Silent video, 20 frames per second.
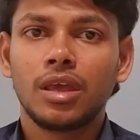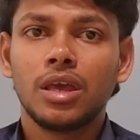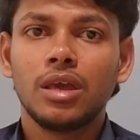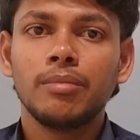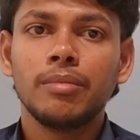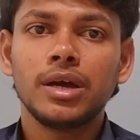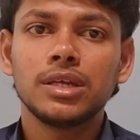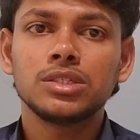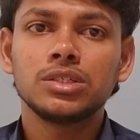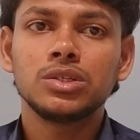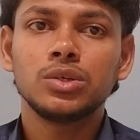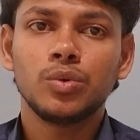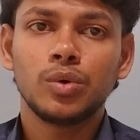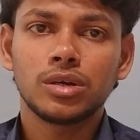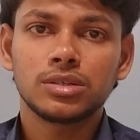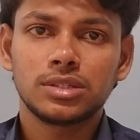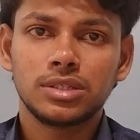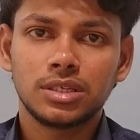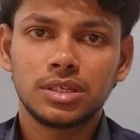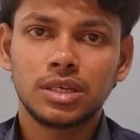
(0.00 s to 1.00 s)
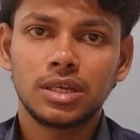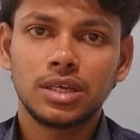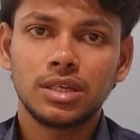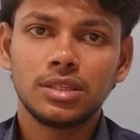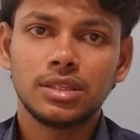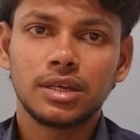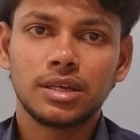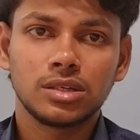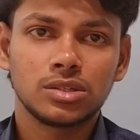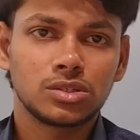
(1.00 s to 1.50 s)
Imagine you are sitting
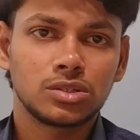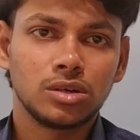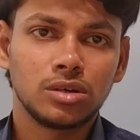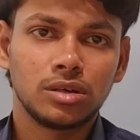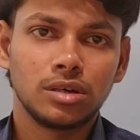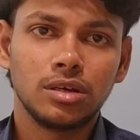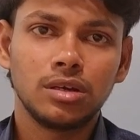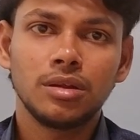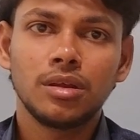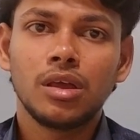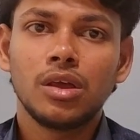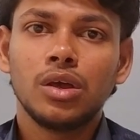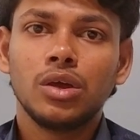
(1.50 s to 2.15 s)
in the restaurant.